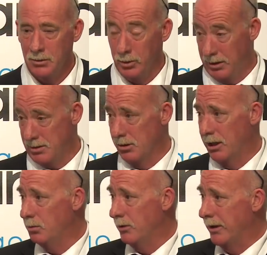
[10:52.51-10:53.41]
We
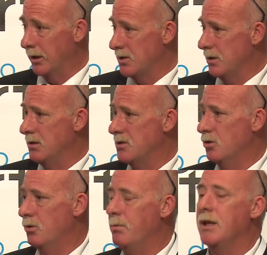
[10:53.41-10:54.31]
decided we were going to
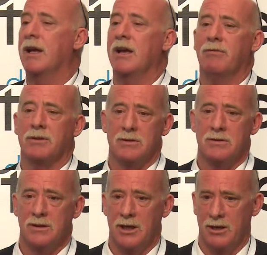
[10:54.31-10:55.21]
install Miele
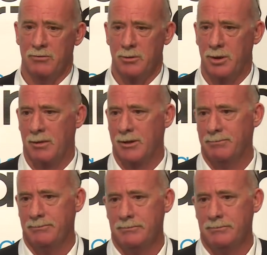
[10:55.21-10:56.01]
ovens into every apartment.